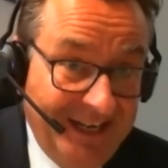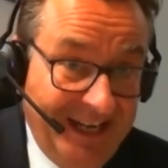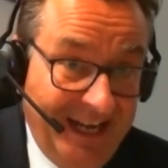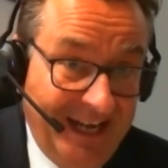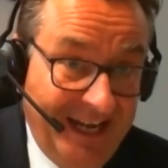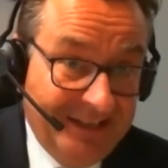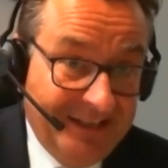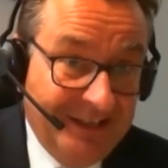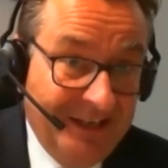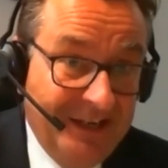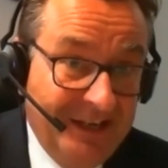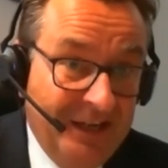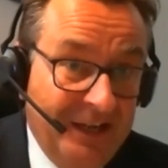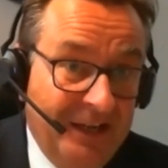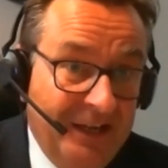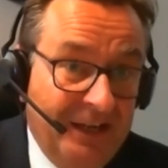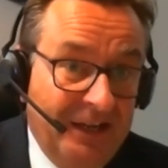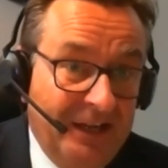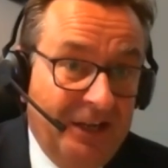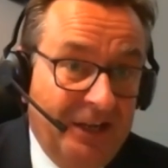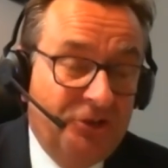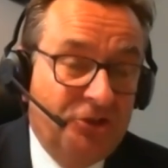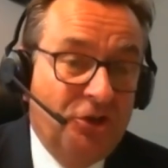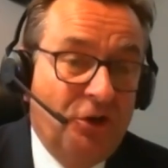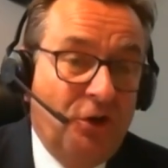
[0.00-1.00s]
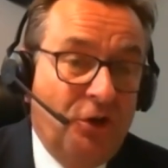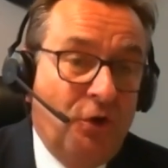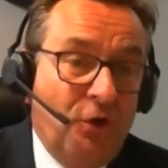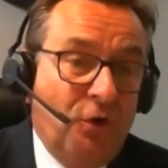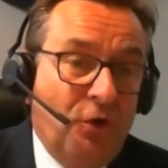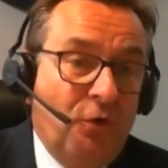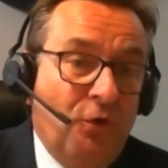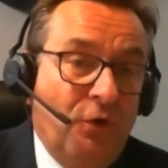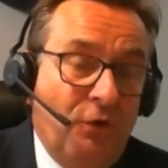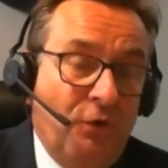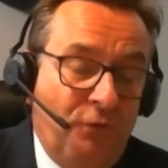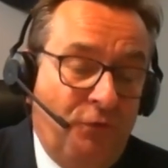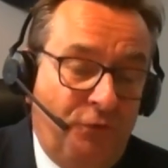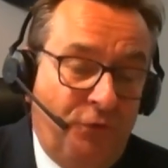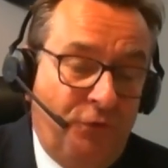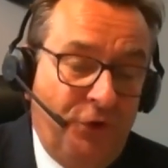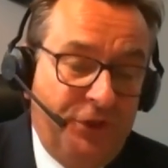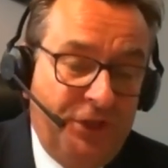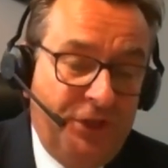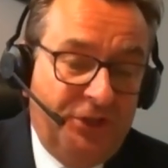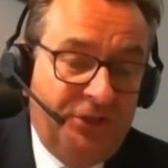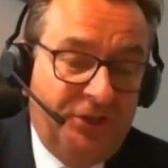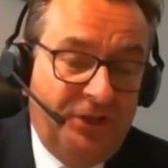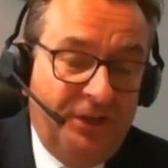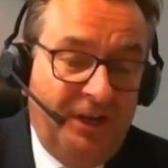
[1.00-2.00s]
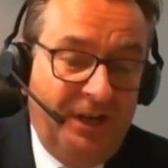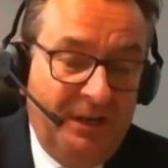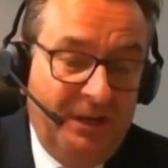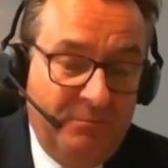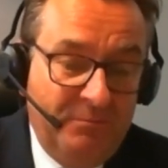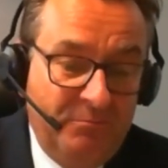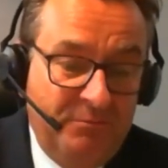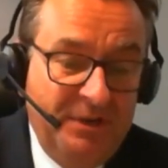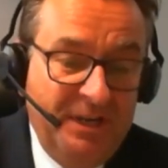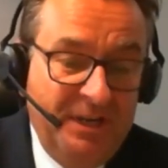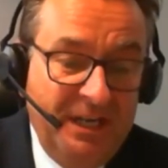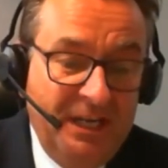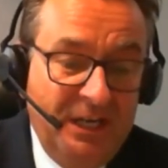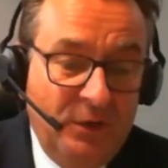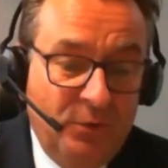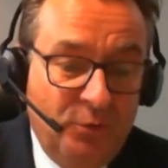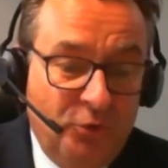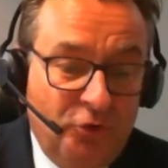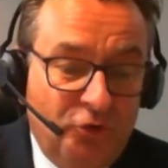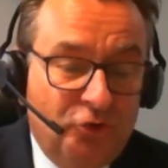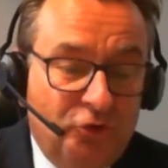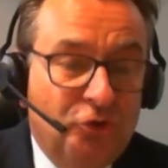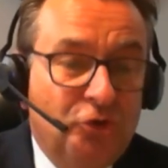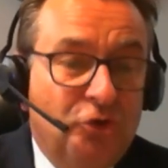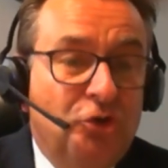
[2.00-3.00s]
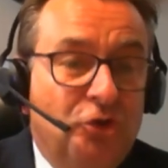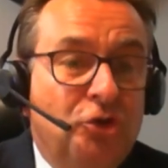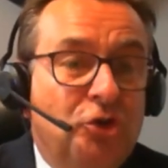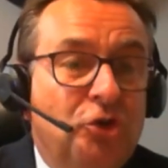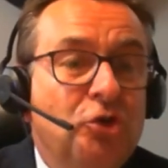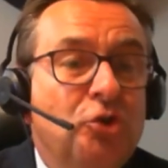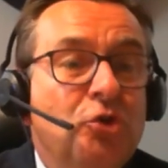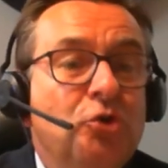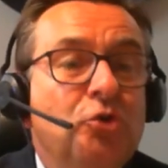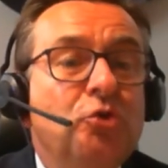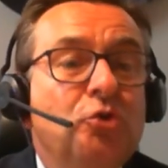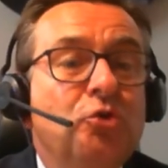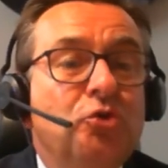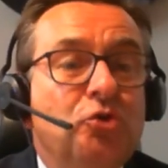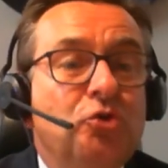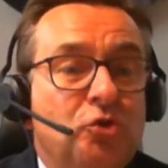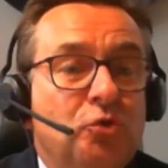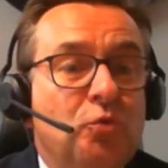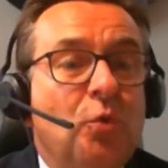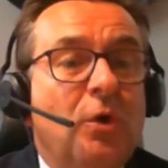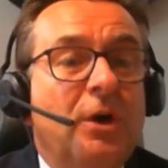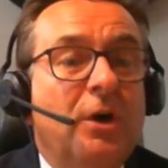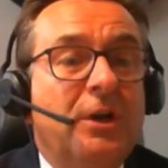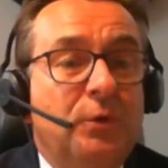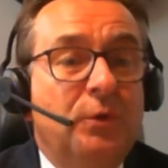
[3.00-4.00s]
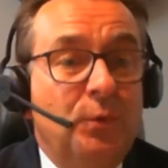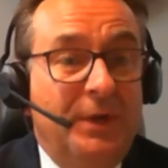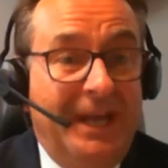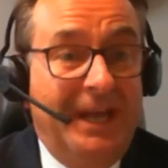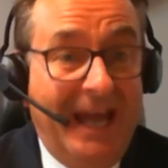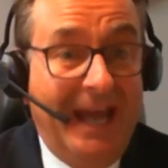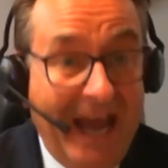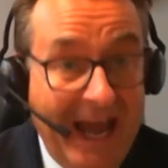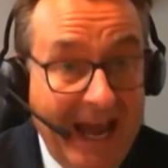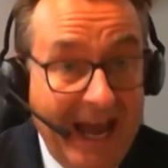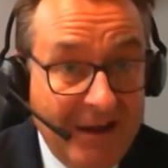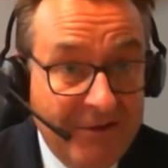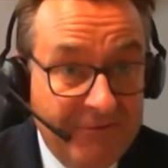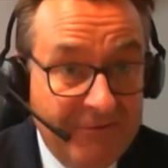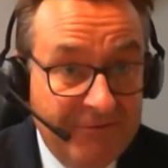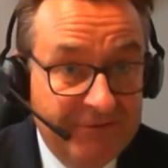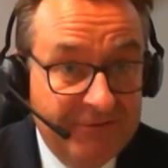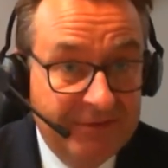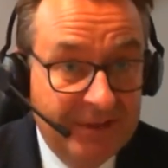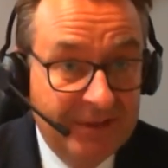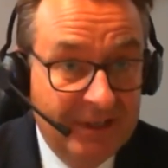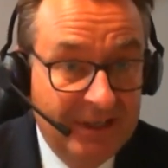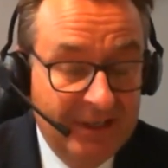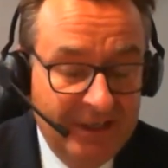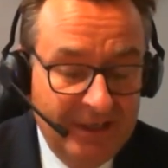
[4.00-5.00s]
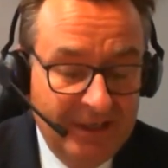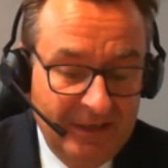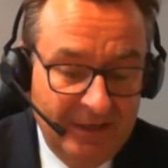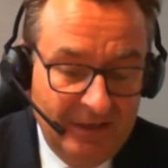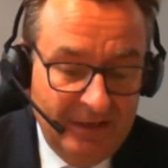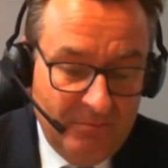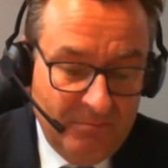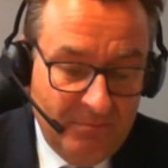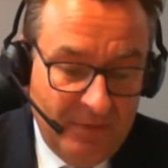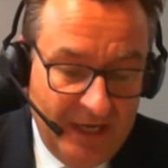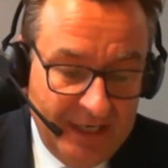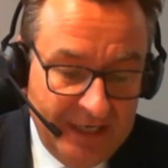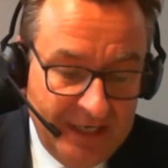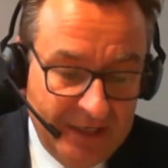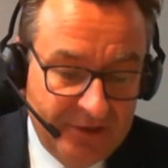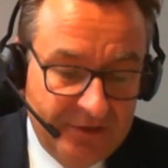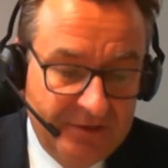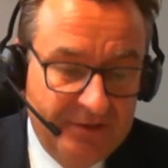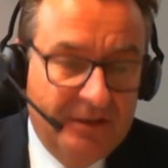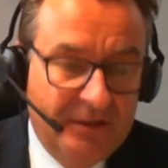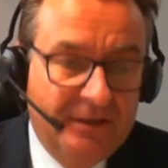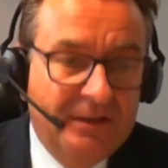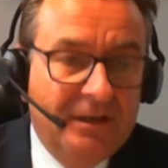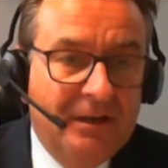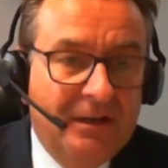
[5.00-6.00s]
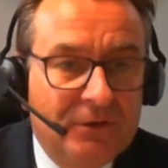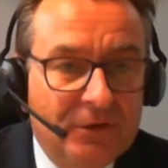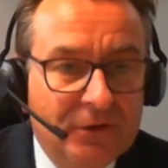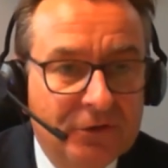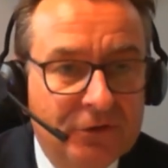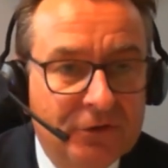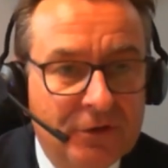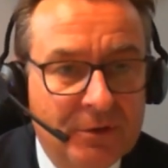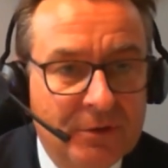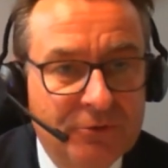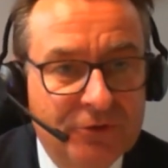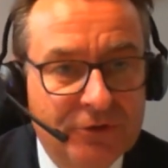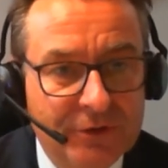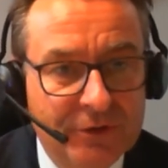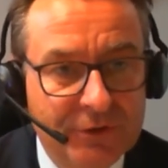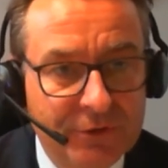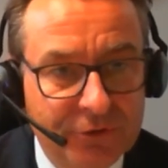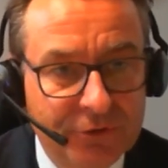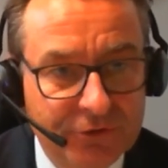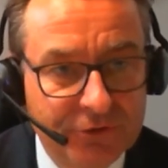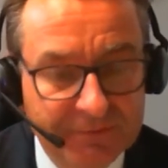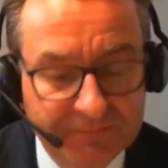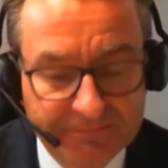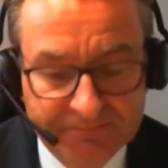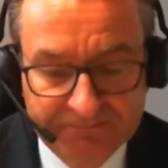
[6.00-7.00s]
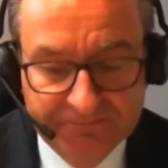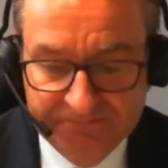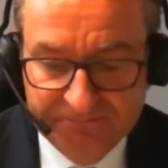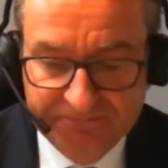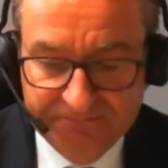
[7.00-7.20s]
yet. So for the time being, we should use what we have, but it's not a long-term solution.